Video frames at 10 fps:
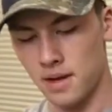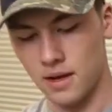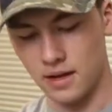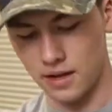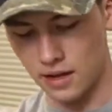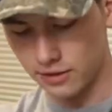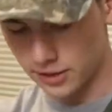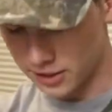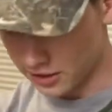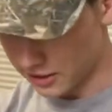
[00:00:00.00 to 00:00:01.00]
Uh, I'm not really
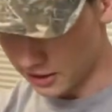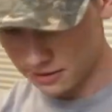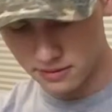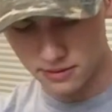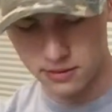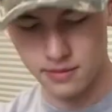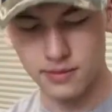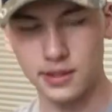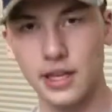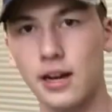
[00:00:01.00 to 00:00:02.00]
sure though.
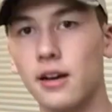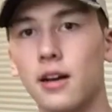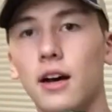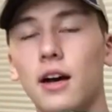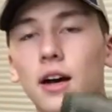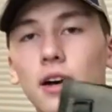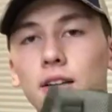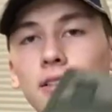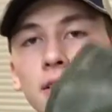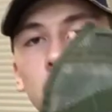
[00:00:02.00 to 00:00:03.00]
Yeah, uh,
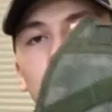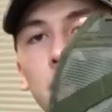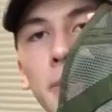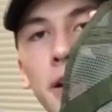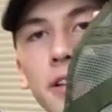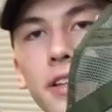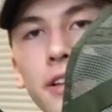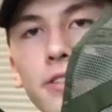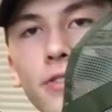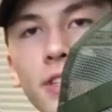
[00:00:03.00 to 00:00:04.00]
uh, apparently
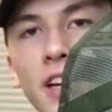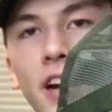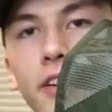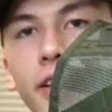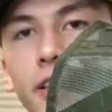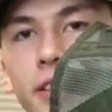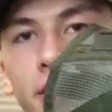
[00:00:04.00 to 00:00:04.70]
he was retiring or